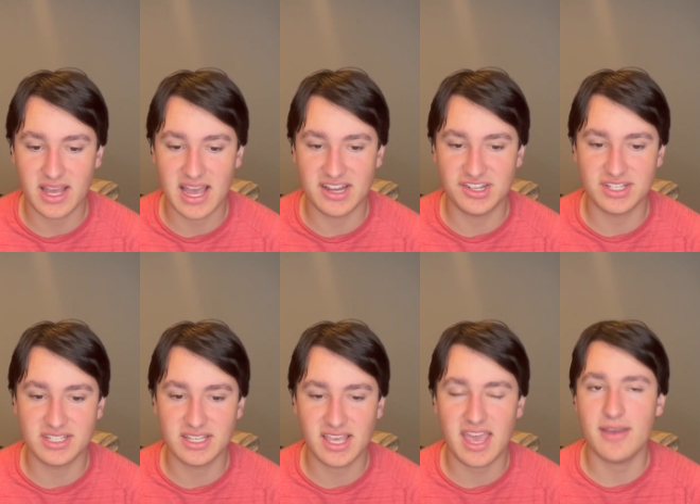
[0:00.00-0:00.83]
I
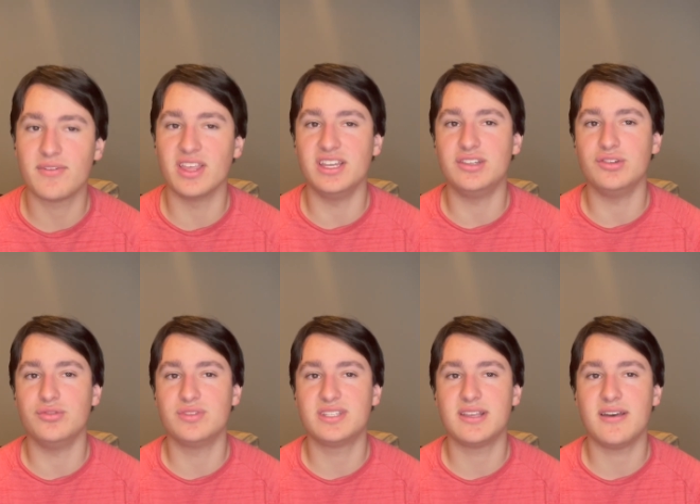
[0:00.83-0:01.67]
just can't really do
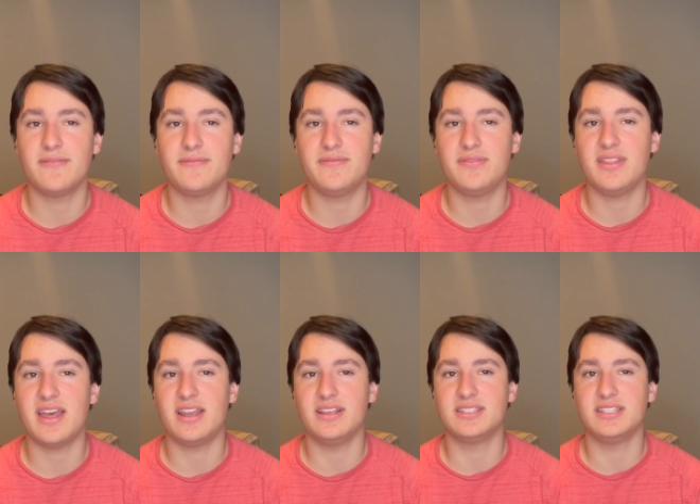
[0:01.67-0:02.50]
stuff
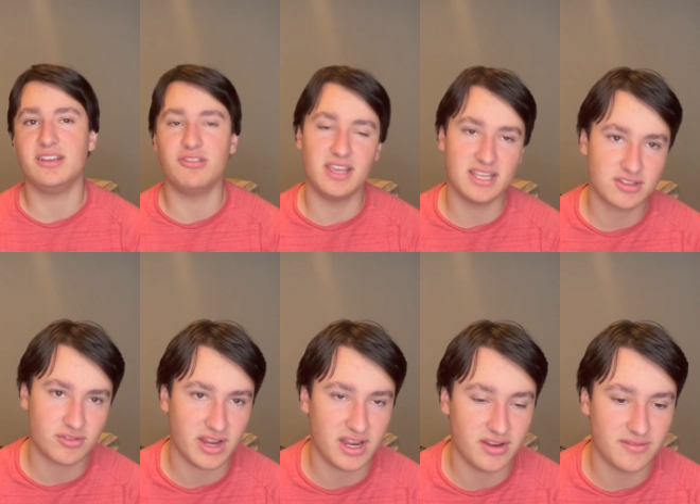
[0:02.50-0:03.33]
that is nearly as
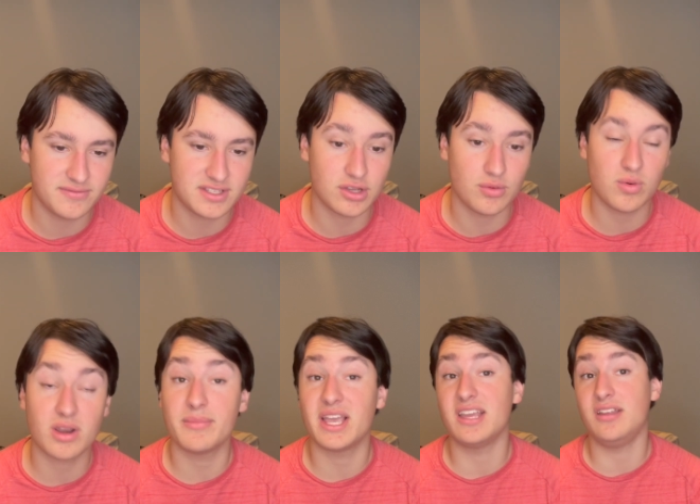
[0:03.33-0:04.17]
creative. So what
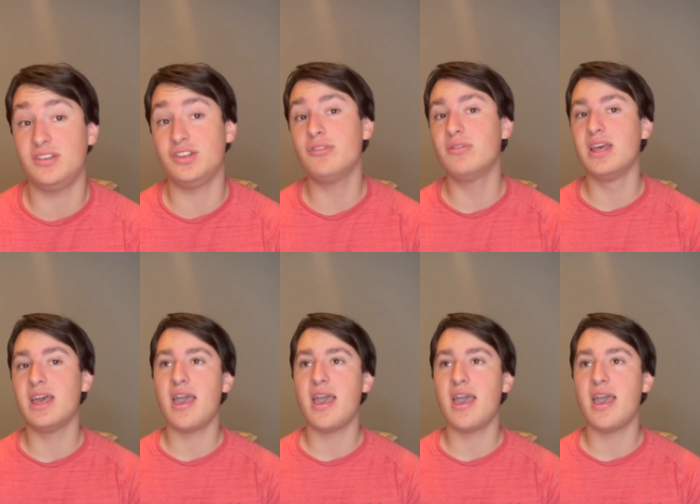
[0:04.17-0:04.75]
am I going to do?